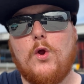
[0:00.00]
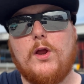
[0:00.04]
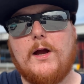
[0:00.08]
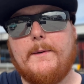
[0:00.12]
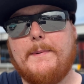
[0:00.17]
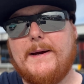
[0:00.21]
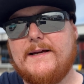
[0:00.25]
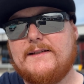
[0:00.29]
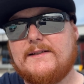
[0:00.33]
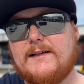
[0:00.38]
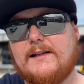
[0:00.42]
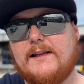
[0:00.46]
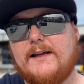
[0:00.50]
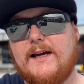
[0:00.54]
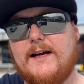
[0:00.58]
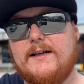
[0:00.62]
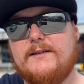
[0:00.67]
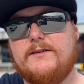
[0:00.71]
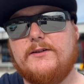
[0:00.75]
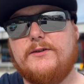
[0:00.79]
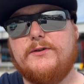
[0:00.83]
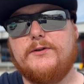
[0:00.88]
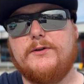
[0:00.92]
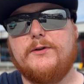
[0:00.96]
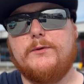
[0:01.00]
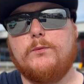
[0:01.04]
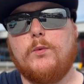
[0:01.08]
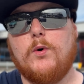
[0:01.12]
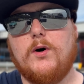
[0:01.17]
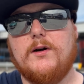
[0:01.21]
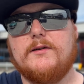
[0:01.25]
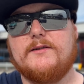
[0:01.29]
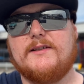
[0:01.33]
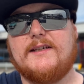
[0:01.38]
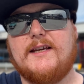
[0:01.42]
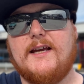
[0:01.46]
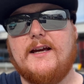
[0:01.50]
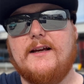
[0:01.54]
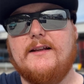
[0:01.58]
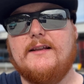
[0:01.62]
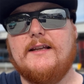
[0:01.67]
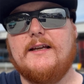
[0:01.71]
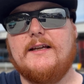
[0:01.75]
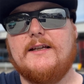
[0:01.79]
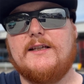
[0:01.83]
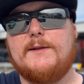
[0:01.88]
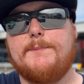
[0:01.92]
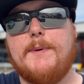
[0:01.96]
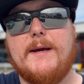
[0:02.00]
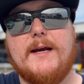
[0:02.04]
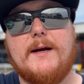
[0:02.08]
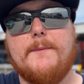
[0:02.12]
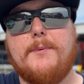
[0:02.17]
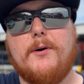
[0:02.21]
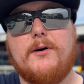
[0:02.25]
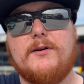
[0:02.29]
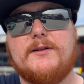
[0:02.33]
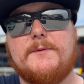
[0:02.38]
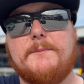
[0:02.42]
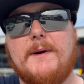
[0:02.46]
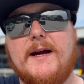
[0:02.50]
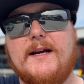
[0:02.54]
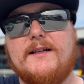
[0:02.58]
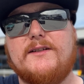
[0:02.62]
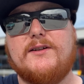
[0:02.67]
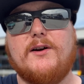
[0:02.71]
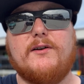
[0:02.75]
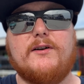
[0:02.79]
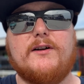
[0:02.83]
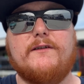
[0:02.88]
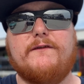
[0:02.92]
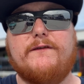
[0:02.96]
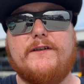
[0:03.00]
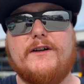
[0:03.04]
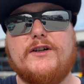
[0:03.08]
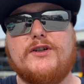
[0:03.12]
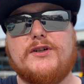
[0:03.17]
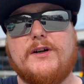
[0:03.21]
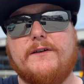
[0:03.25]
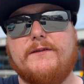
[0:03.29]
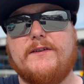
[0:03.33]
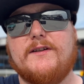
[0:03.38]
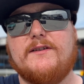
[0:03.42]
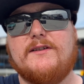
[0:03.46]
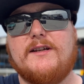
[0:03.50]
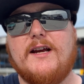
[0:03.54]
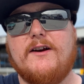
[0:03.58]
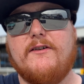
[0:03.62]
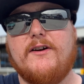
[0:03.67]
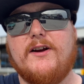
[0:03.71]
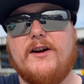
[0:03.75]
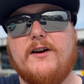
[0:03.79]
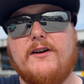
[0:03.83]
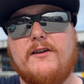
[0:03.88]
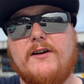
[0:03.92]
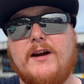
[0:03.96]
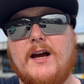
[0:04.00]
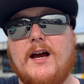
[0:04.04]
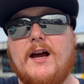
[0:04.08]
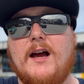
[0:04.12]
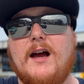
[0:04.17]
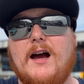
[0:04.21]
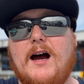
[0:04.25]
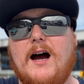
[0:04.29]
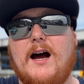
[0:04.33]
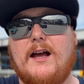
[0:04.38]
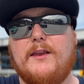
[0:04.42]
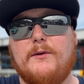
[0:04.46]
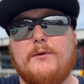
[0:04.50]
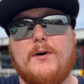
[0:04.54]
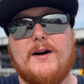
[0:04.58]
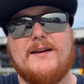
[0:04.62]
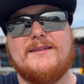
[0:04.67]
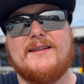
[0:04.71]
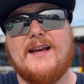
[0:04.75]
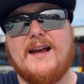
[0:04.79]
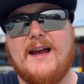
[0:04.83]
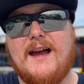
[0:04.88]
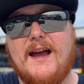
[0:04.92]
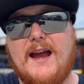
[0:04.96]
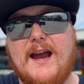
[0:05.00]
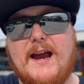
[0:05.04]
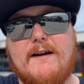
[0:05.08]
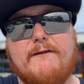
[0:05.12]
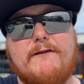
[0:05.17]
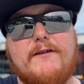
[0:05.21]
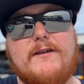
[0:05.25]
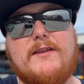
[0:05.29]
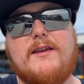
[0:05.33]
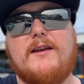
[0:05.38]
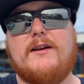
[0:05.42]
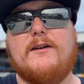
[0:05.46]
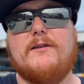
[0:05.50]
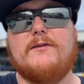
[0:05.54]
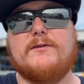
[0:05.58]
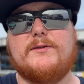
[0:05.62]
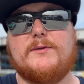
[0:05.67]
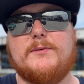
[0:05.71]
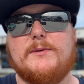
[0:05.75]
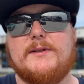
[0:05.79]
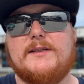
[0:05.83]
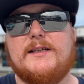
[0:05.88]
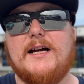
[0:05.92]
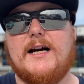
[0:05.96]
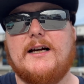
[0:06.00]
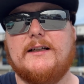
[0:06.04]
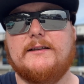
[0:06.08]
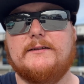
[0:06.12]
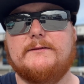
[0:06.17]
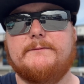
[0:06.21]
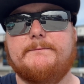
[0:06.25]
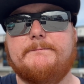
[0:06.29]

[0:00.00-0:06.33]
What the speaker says: I basically had to do was get the speaker pods made so I could finish off the stereo. Otherwise, everything else was done.